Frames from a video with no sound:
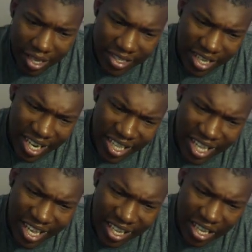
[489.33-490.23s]
It's kind of
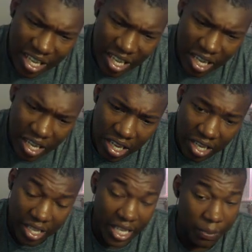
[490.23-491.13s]
like,
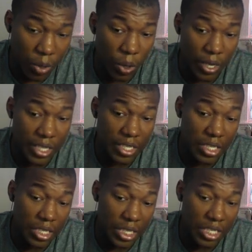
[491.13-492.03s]

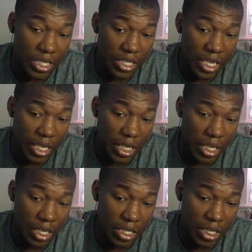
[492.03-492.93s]
this looks like
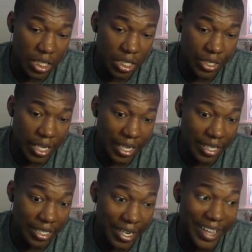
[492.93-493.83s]

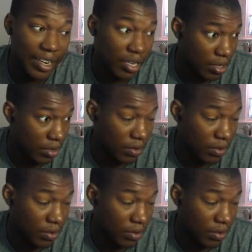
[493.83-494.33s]
he's dead.